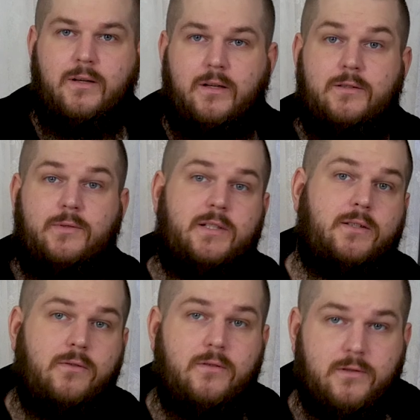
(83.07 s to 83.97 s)
And so this
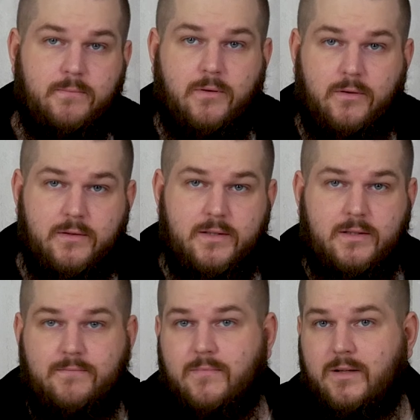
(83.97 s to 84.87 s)
cooler
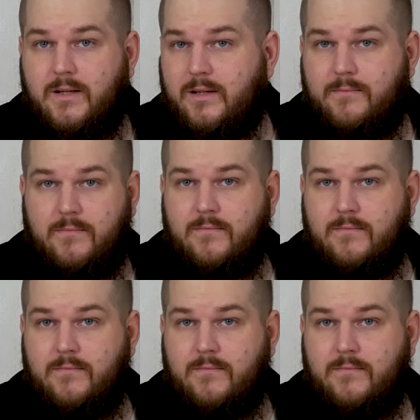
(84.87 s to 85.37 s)
supports like